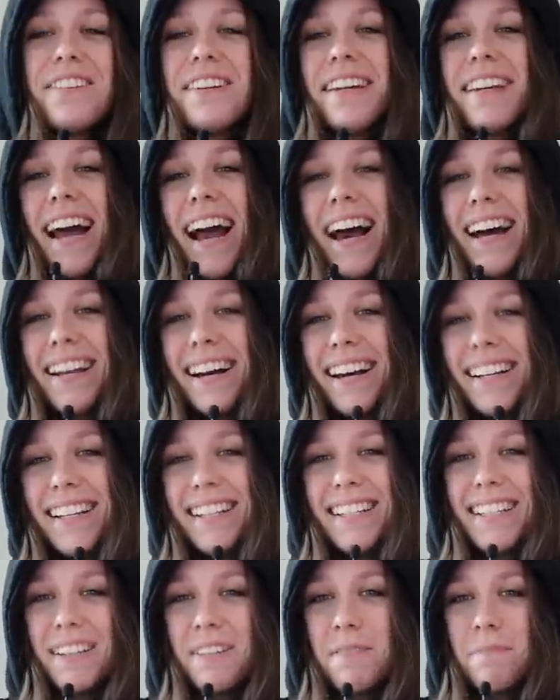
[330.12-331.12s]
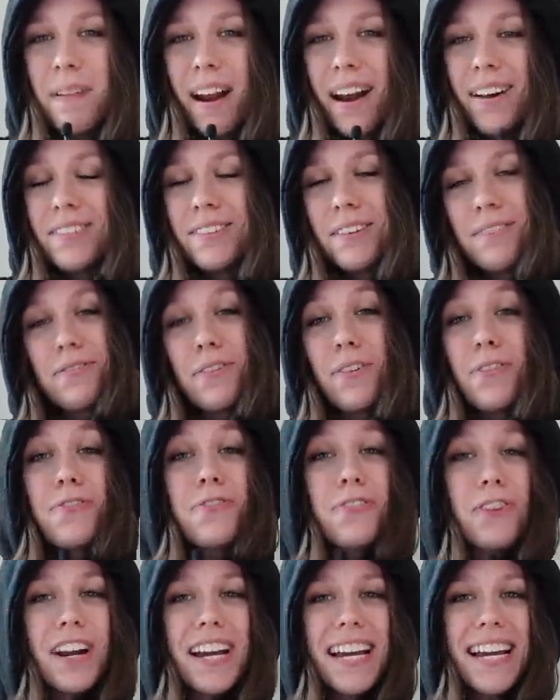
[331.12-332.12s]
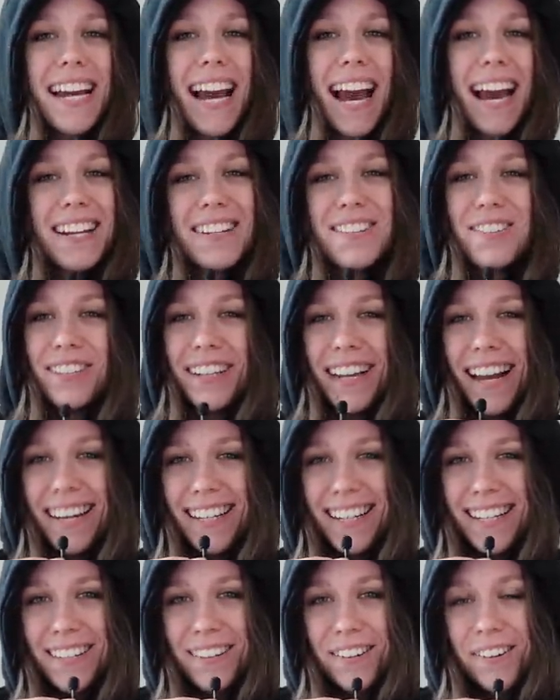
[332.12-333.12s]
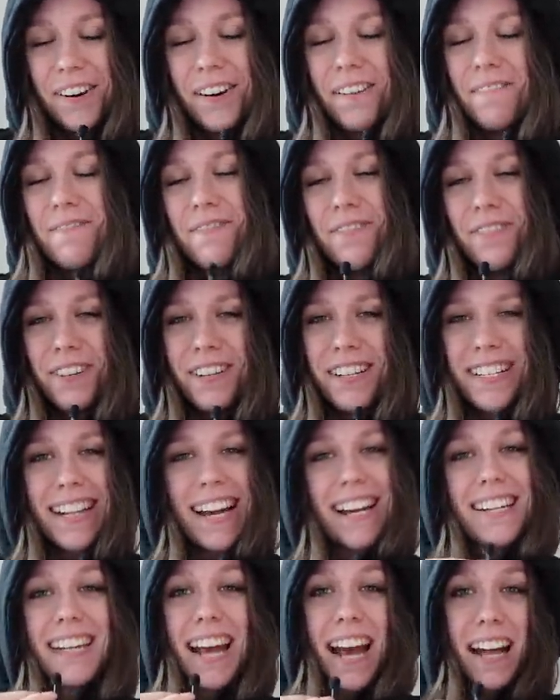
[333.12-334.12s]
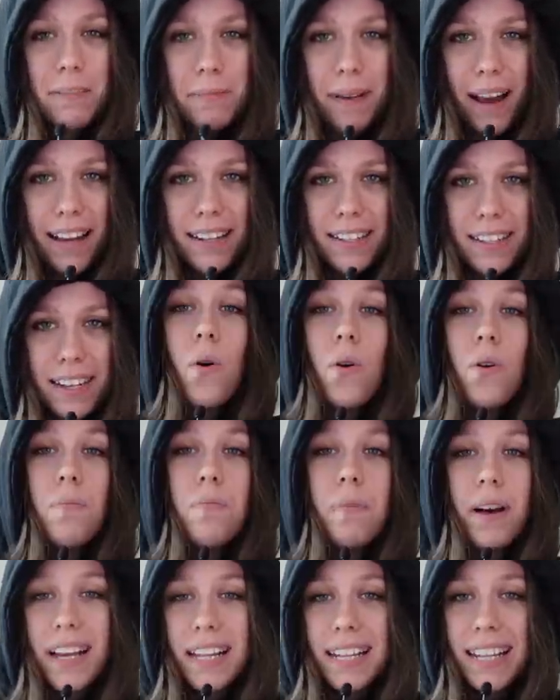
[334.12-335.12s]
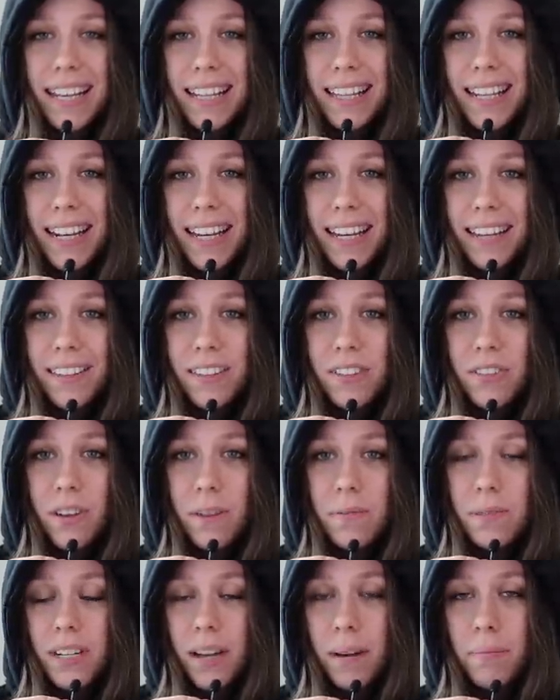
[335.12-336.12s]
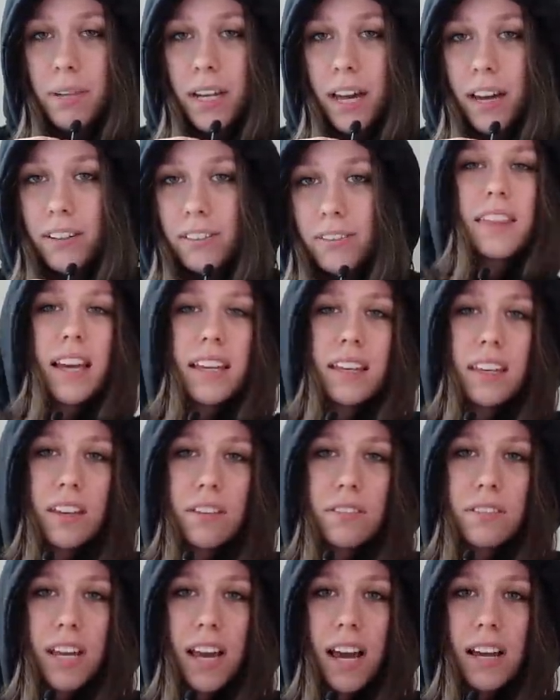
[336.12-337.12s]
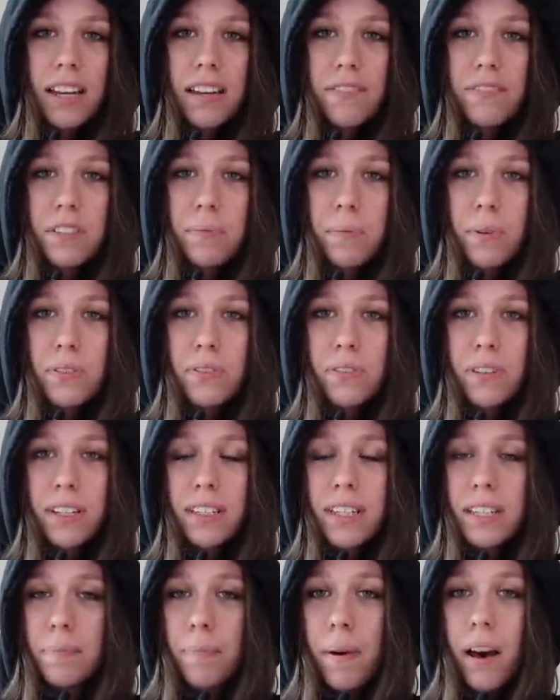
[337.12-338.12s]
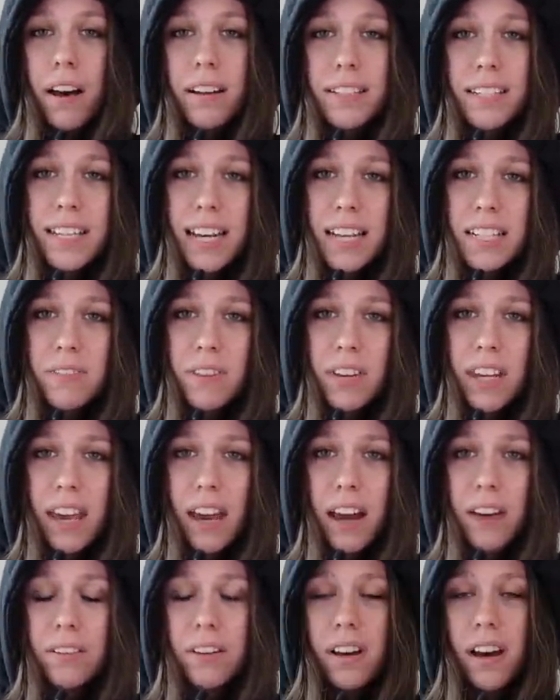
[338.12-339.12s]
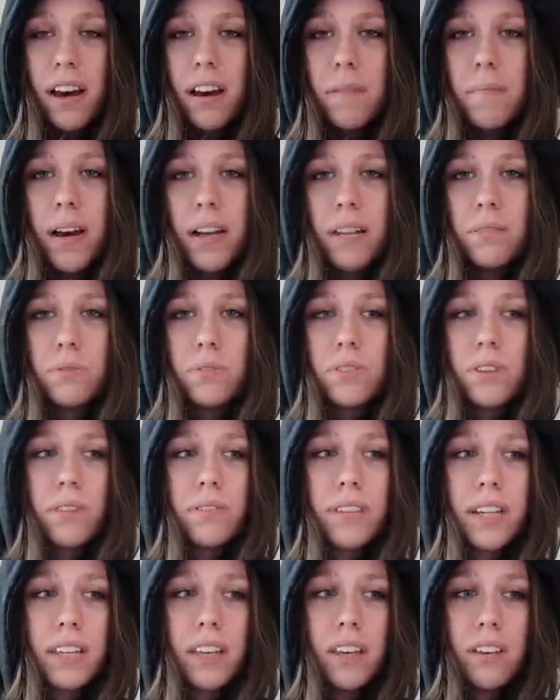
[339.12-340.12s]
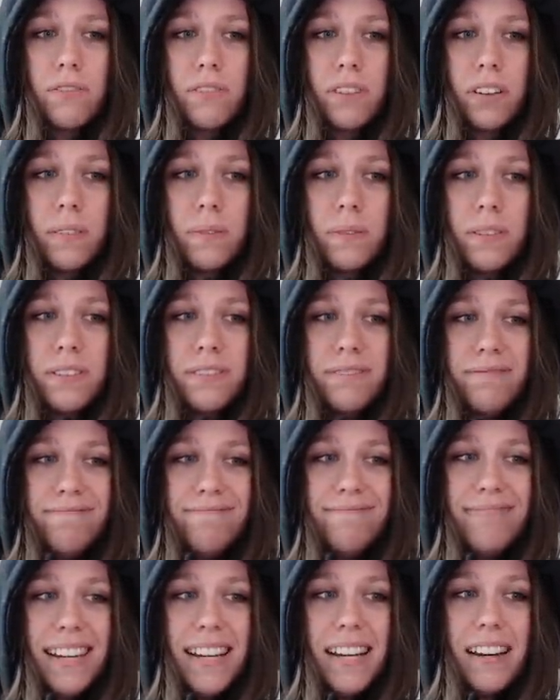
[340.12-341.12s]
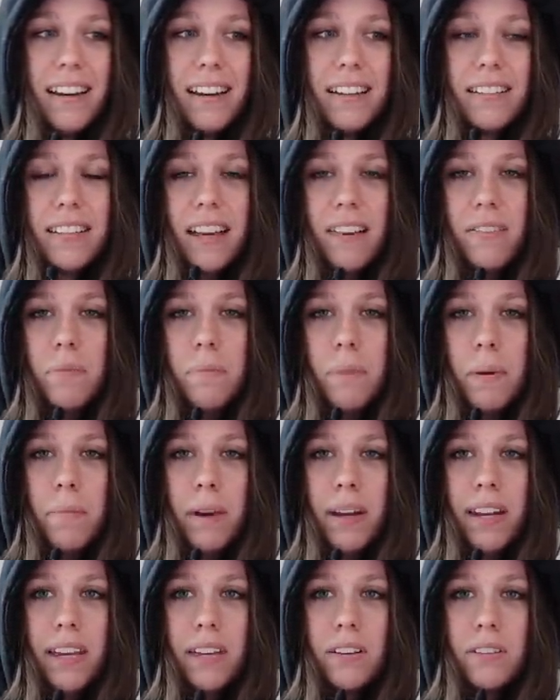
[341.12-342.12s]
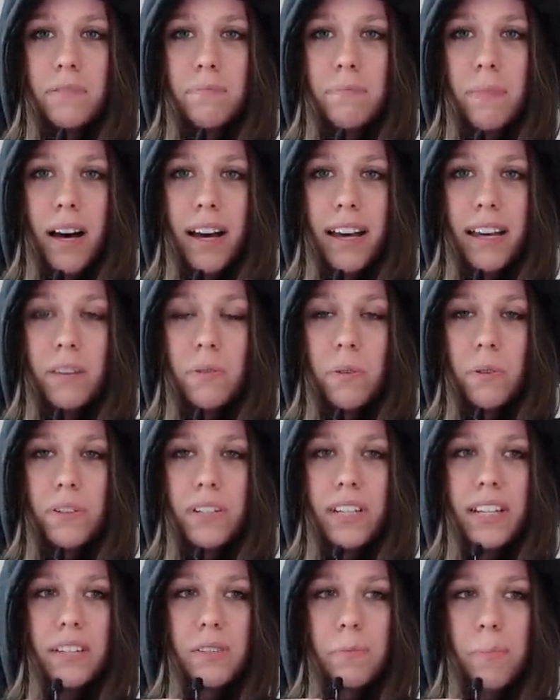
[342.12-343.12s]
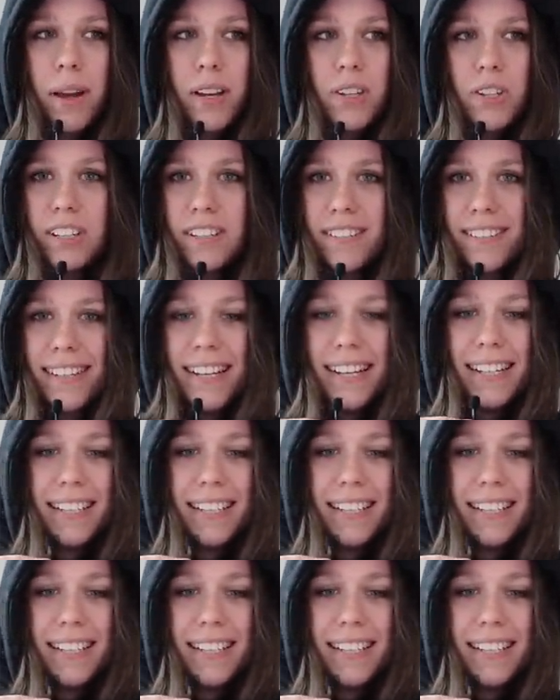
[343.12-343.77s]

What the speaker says: can add Honey to your browser for free at joinhoney.com/Ellbat or by clicking the link in the description down below. Thank you to Honey for sponsoring this part of today's video. And also thank you for saving me money on my quarantine splurges.